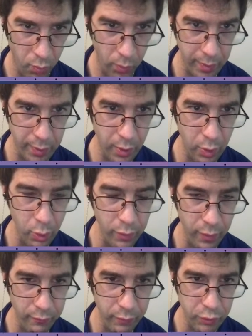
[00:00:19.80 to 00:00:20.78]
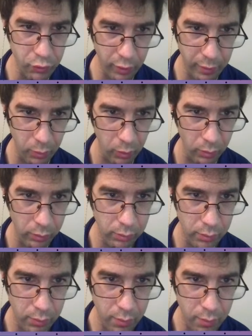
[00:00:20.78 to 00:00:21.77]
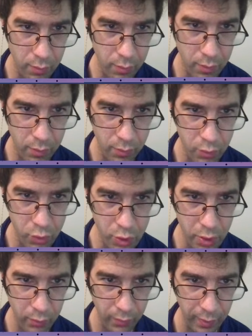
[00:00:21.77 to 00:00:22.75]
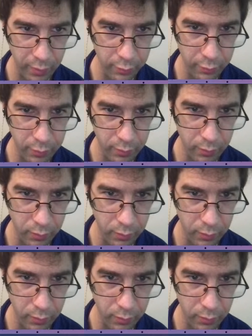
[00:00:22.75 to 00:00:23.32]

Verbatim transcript: we know that the treble G clef